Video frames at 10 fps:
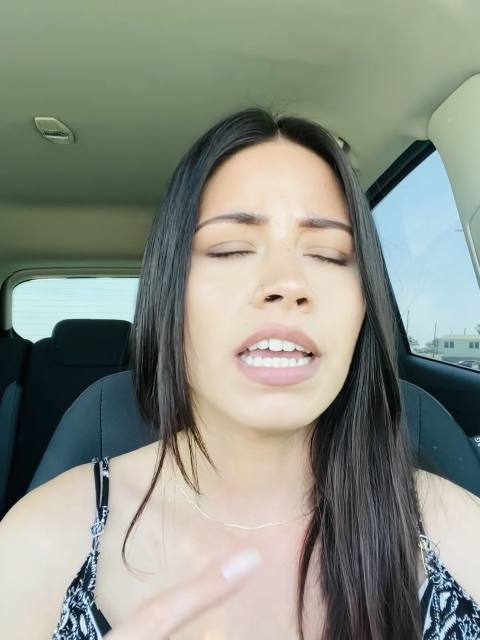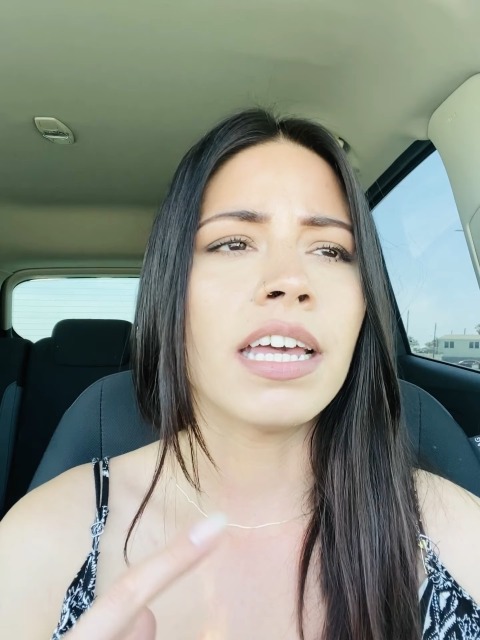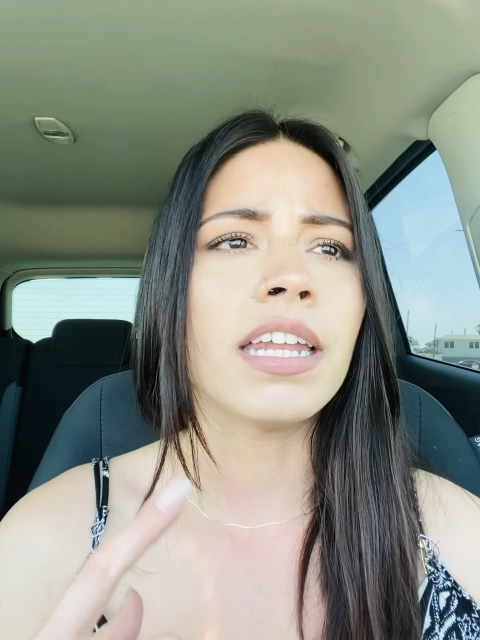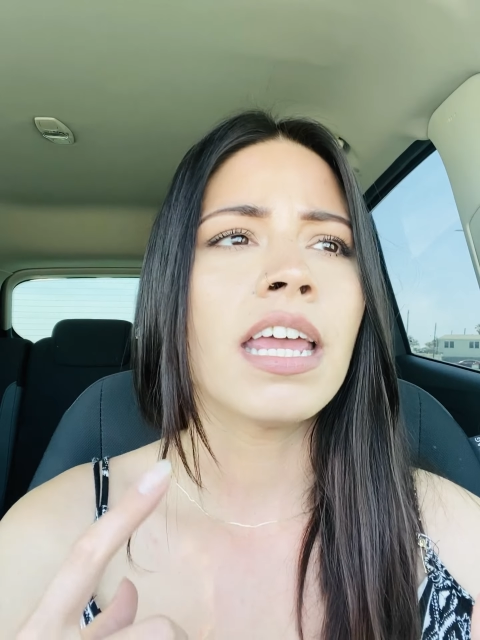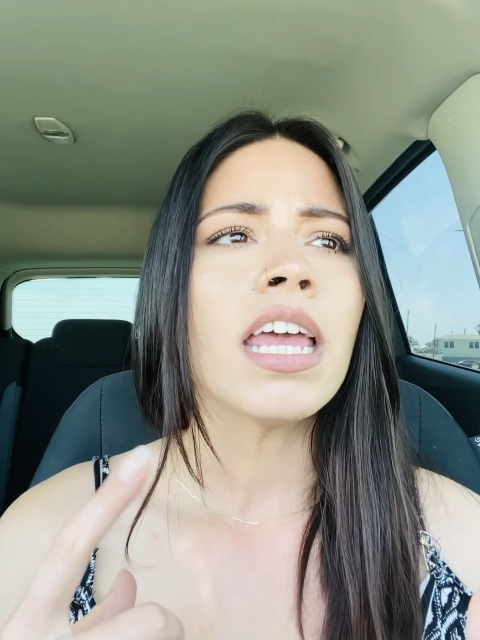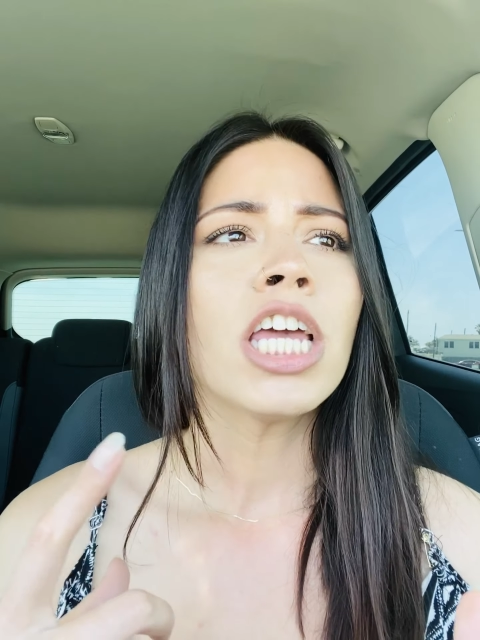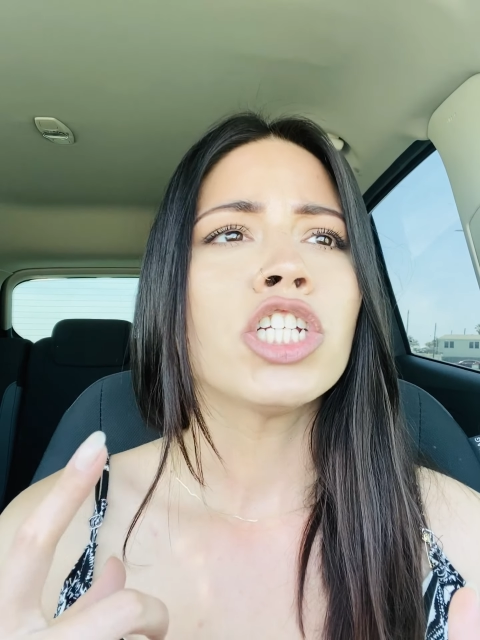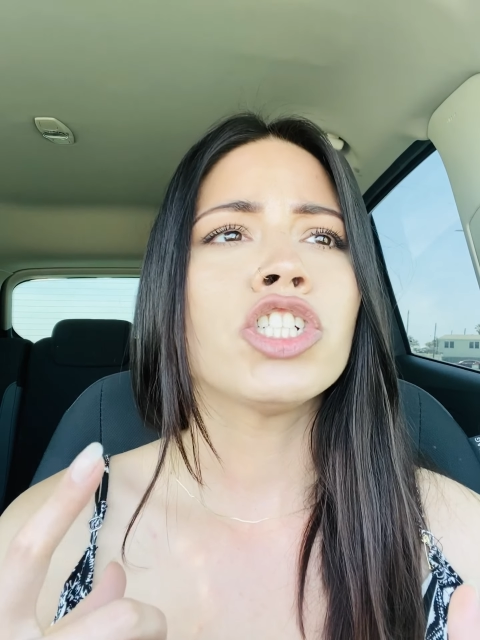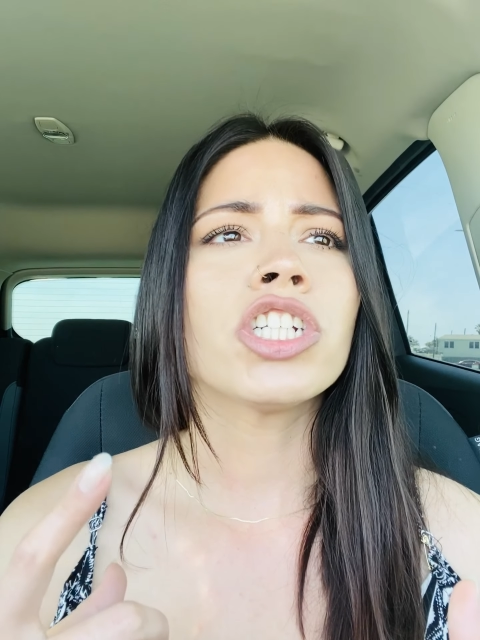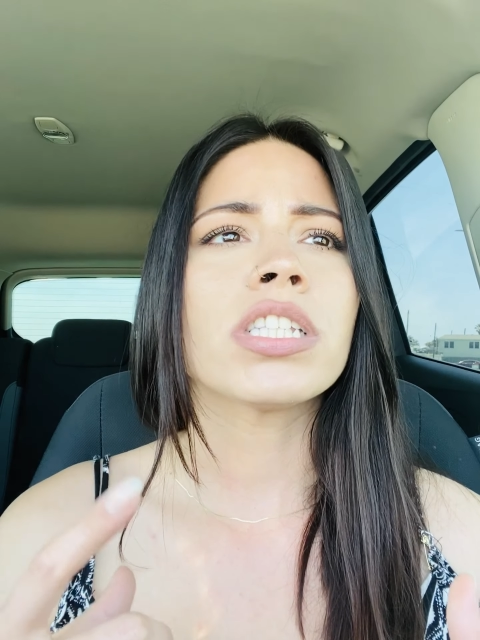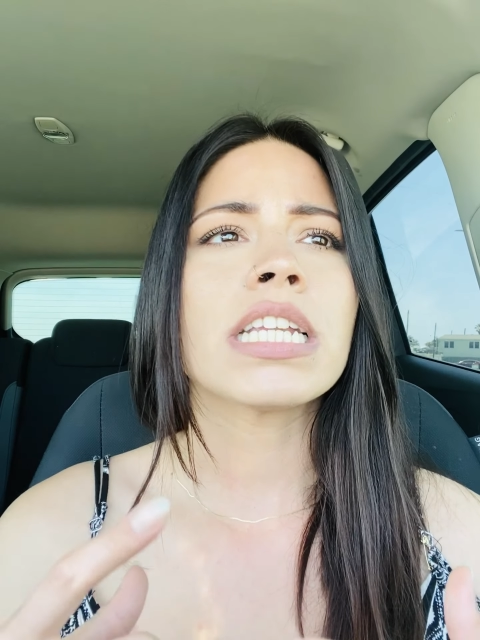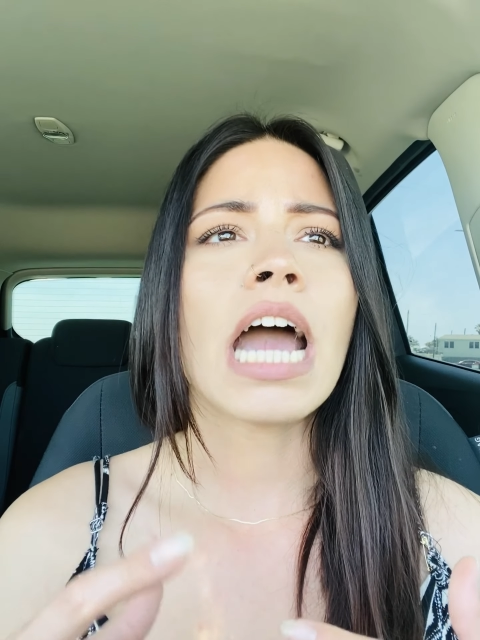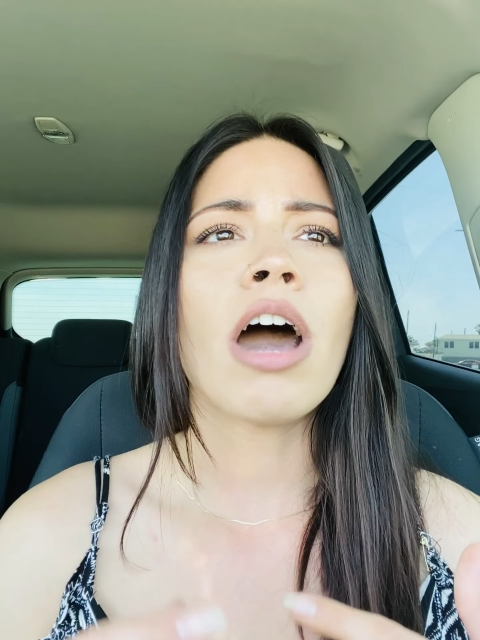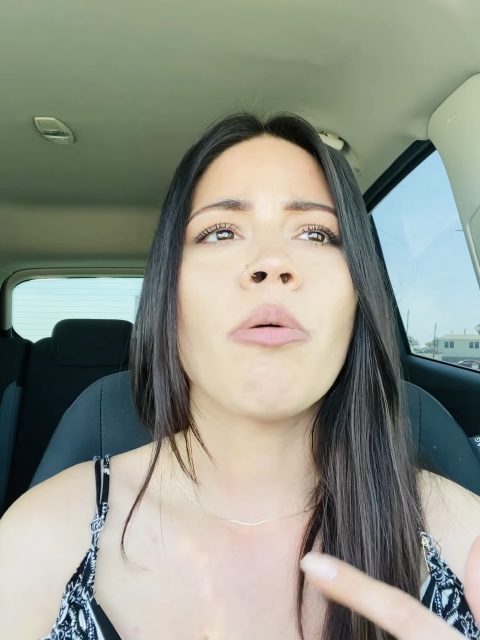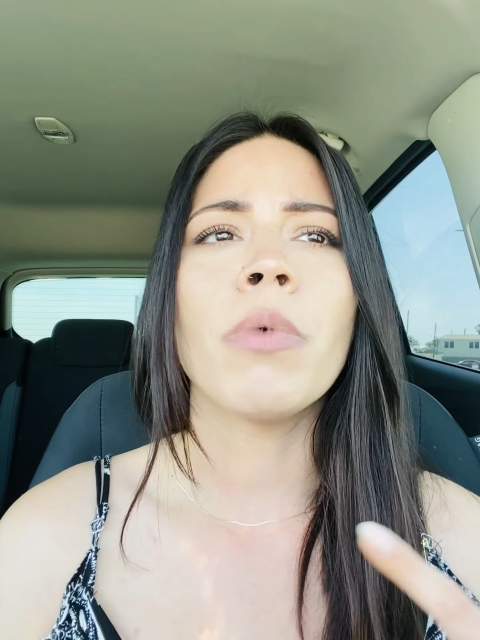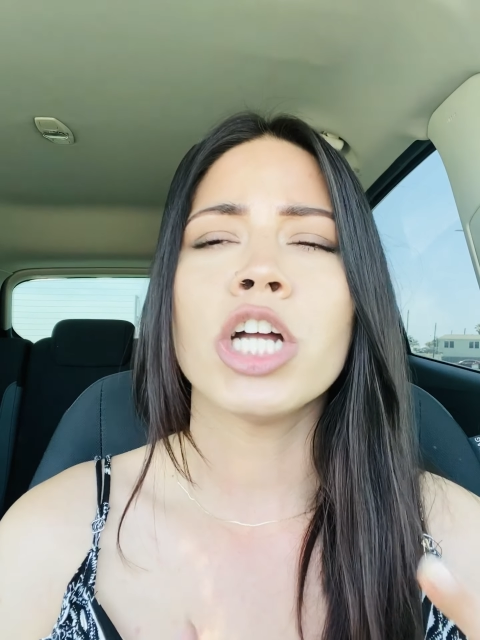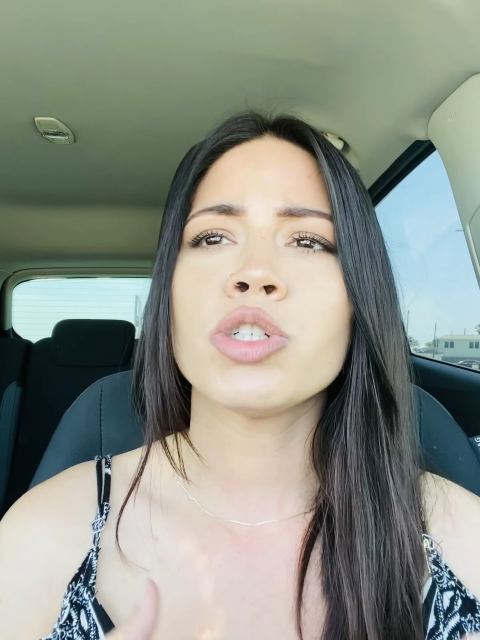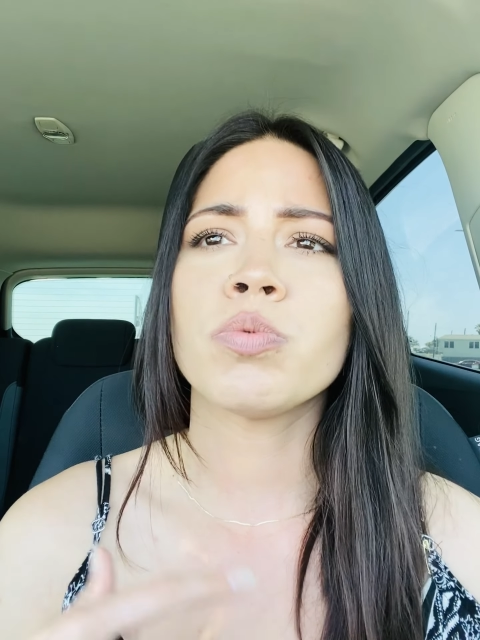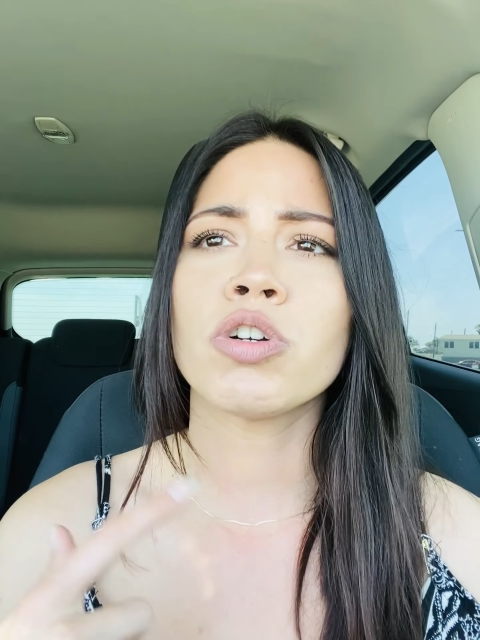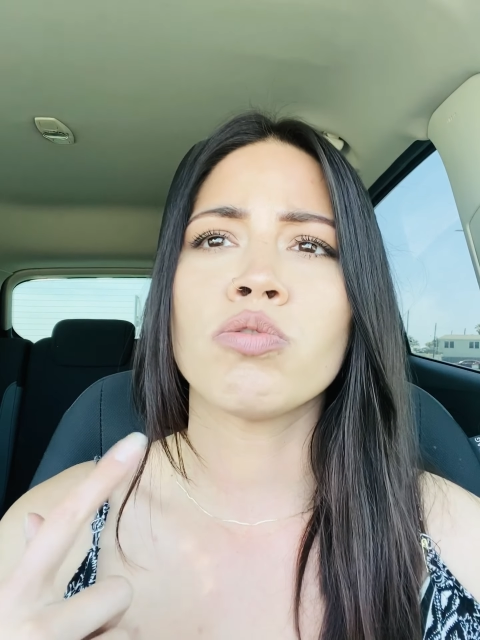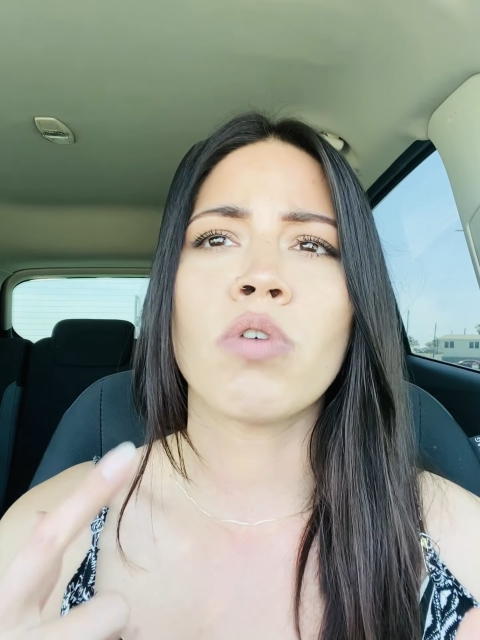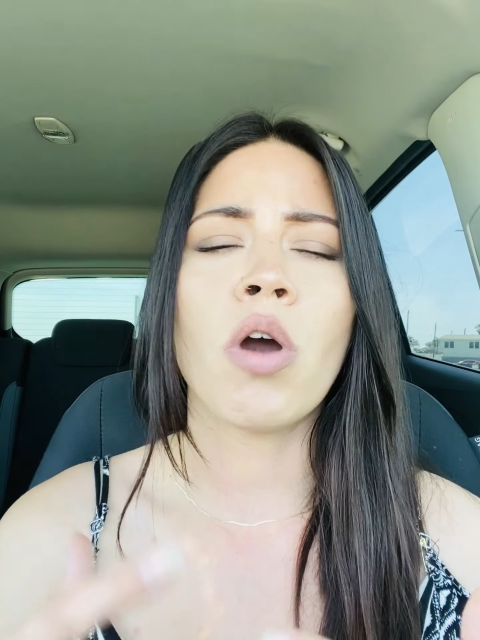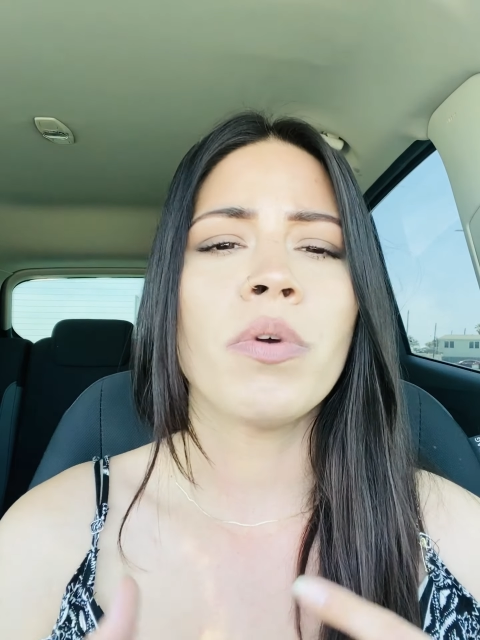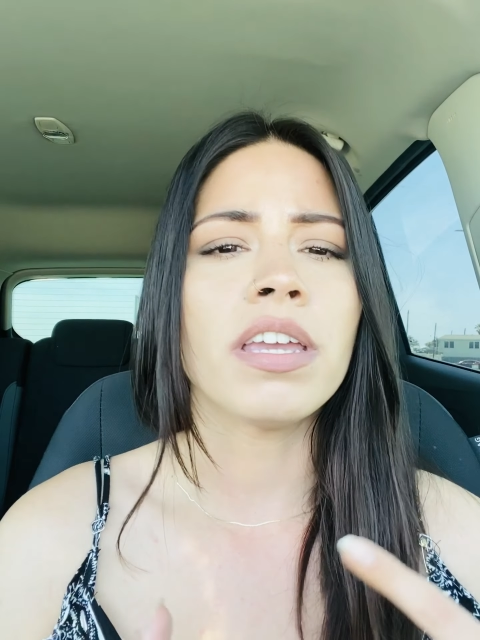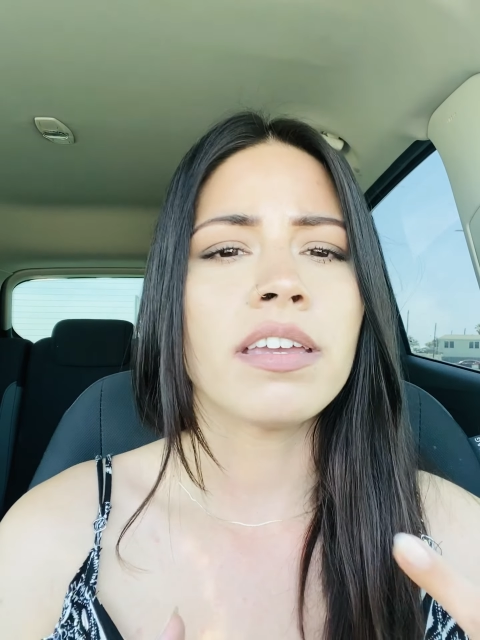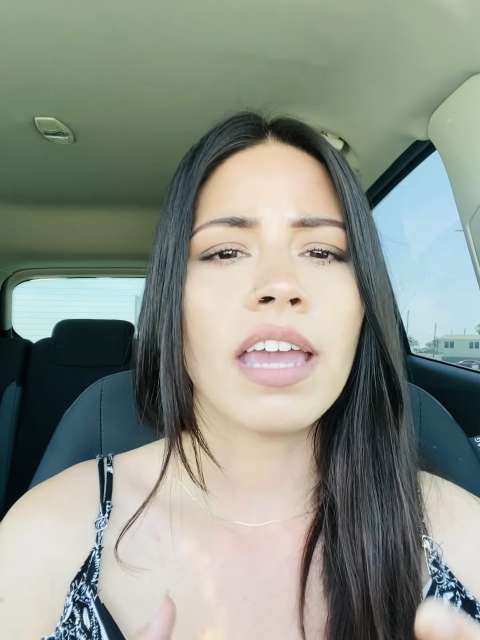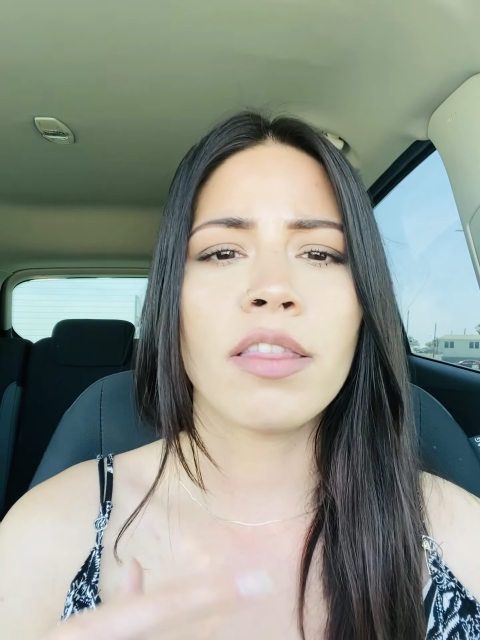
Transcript: and just how much we're growing